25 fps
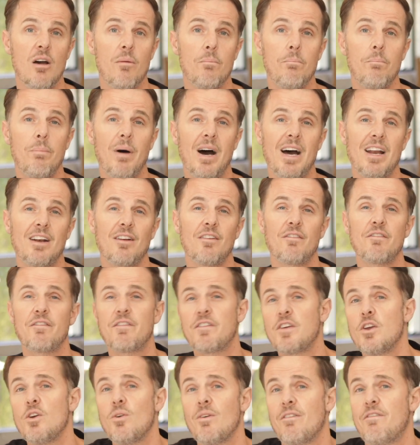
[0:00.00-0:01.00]
but
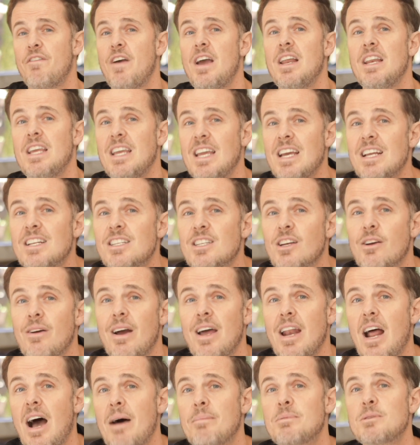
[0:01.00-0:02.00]
few, if any, integrate
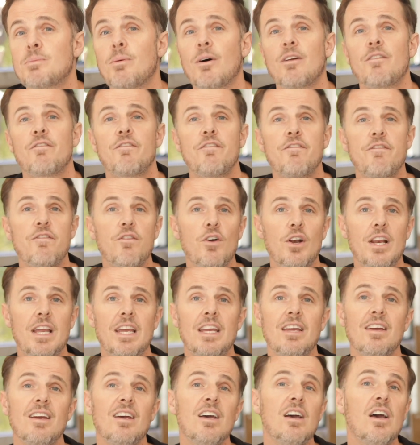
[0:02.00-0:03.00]
HubSpot fully